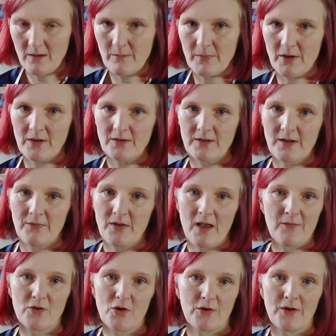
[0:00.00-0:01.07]
But if you
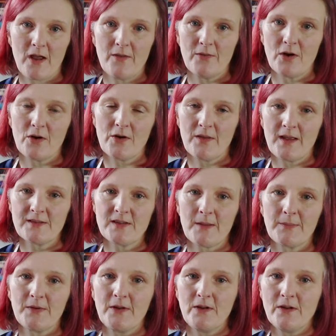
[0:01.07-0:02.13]
haven't got an overlocker, that's
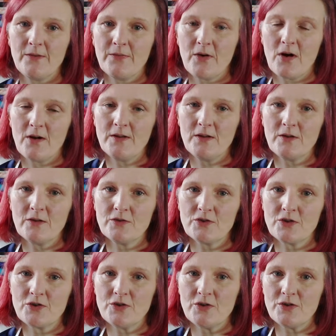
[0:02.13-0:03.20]
absolutely fine. You can
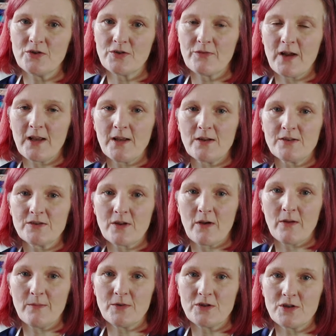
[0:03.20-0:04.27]
just use a regular
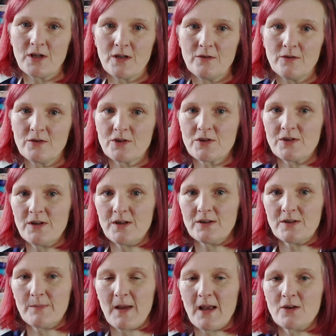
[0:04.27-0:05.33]
sewing machine. You just need
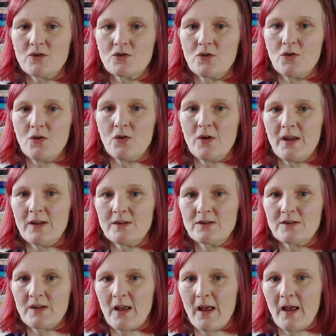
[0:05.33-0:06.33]
to make sure it's